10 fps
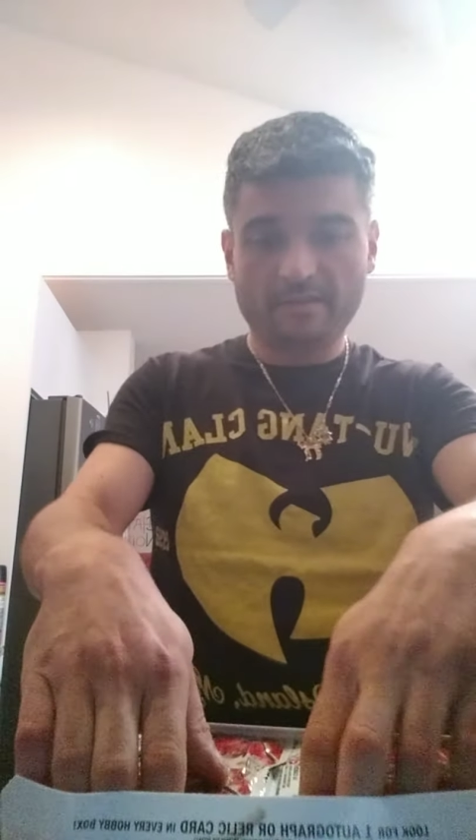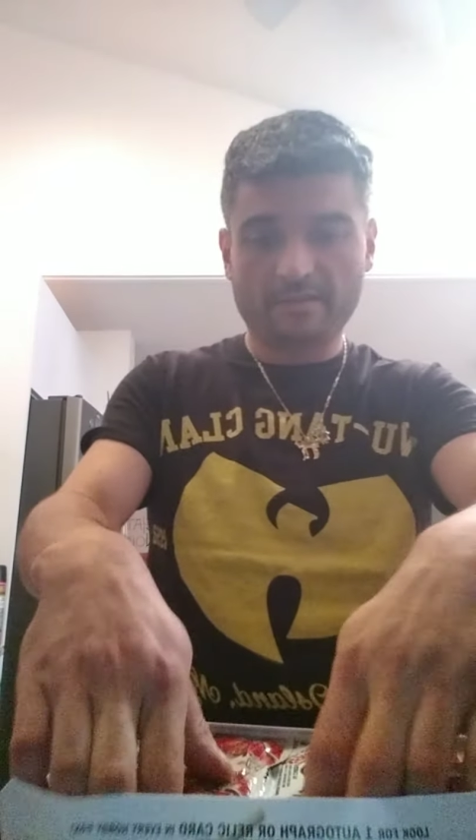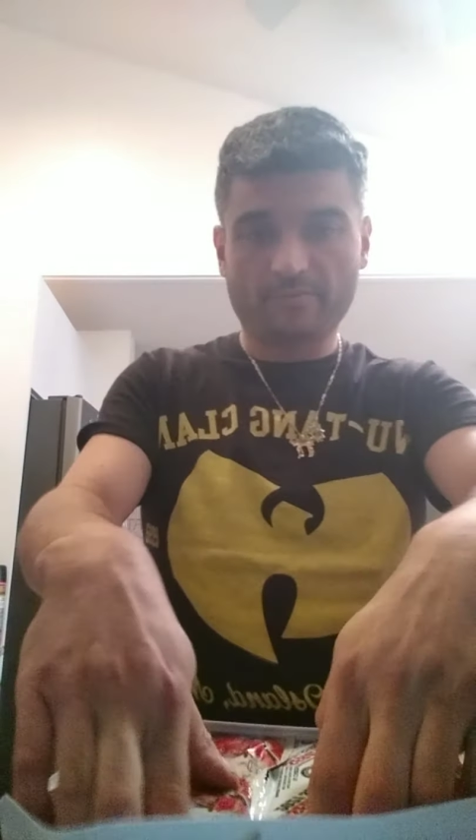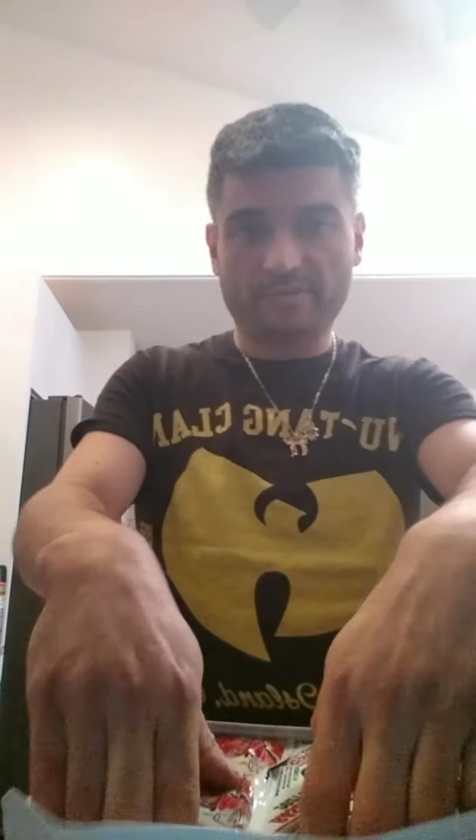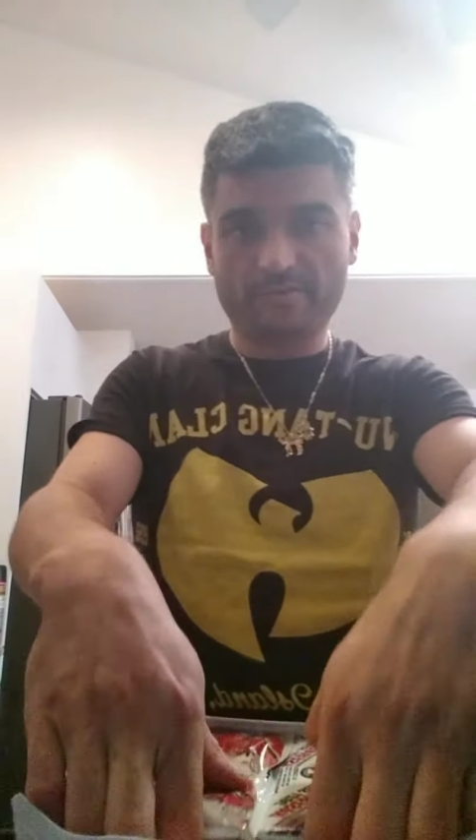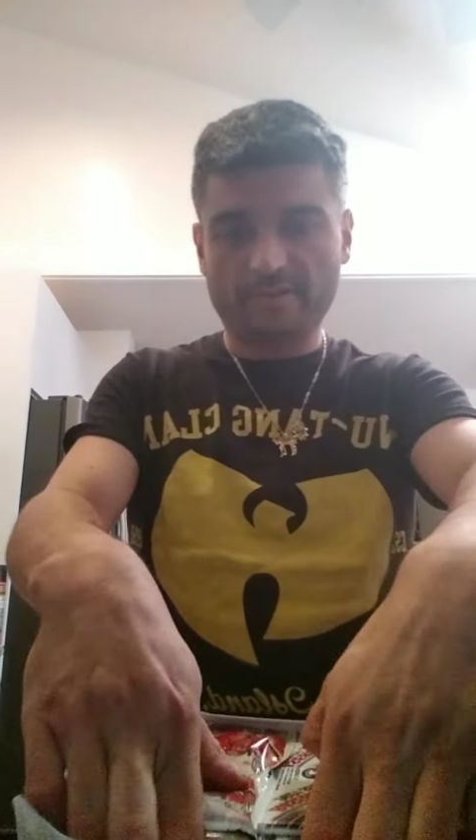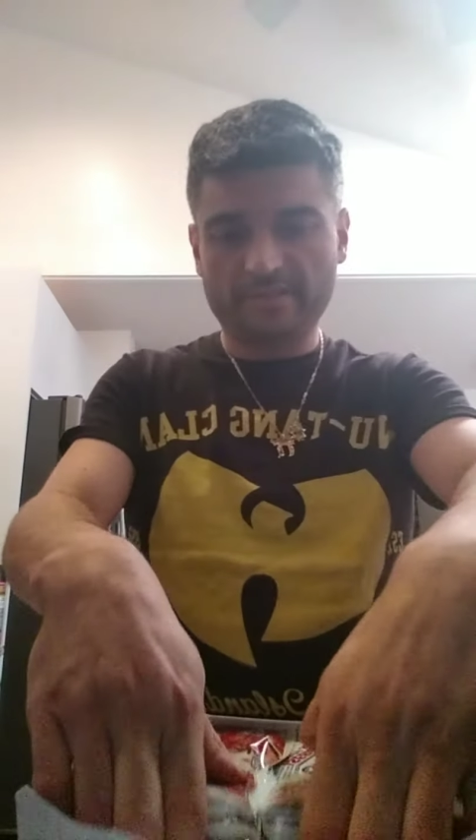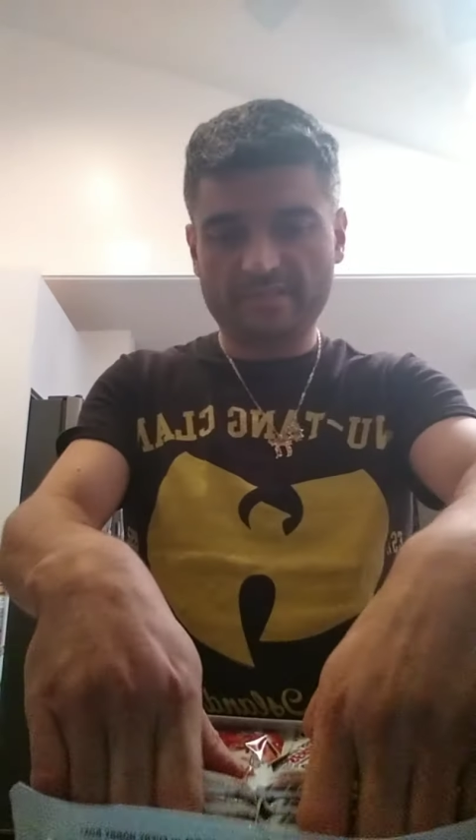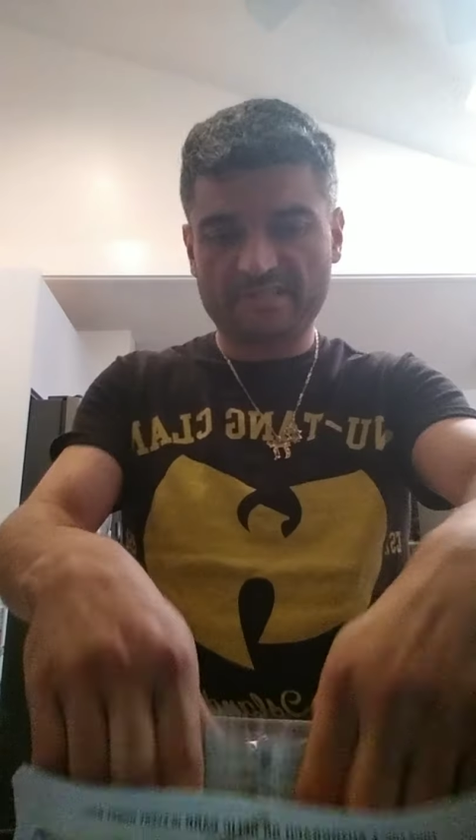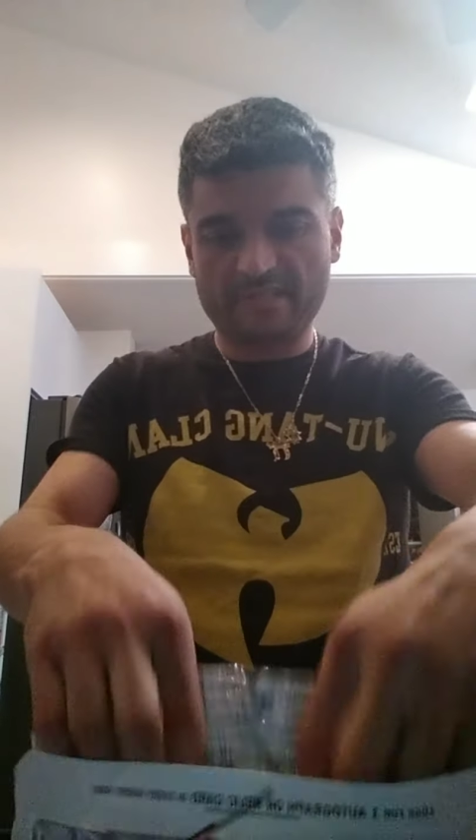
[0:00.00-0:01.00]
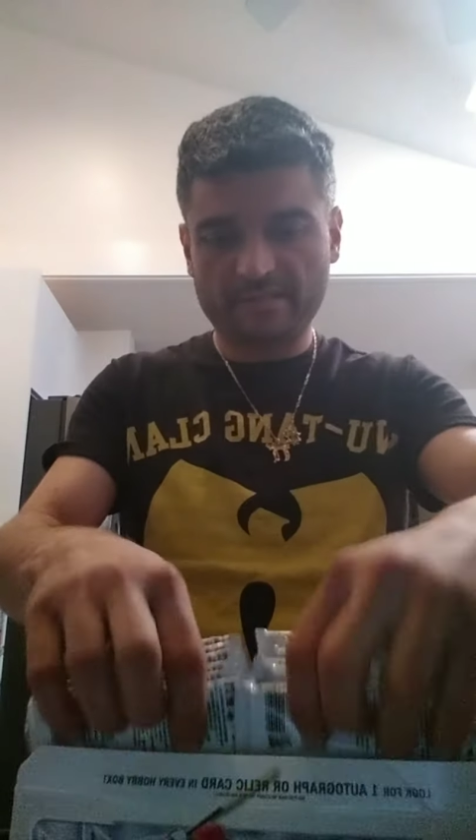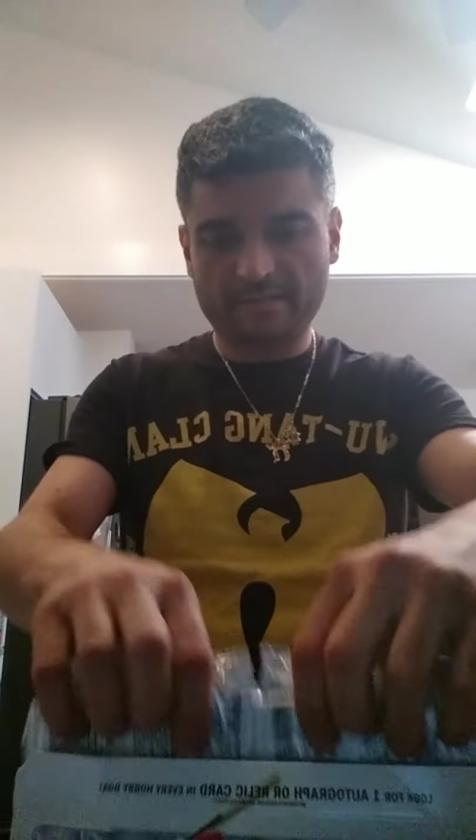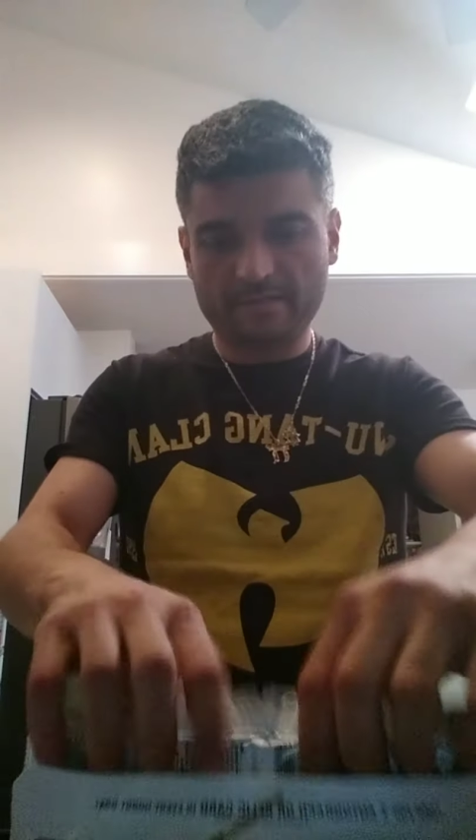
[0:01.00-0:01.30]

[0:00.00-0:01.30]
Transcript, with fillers: We'll do all these here.